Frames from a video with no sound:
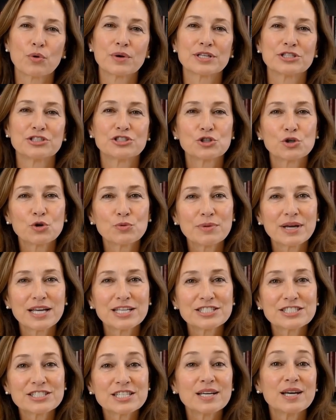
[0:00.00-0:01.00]
assume they
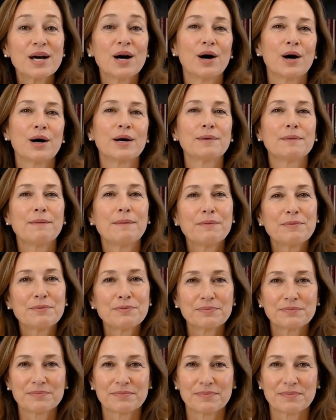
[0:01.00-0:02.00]
still are.
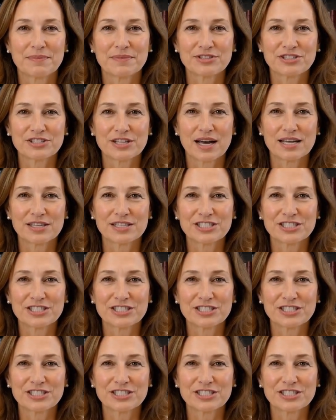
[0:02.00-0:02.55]
Certain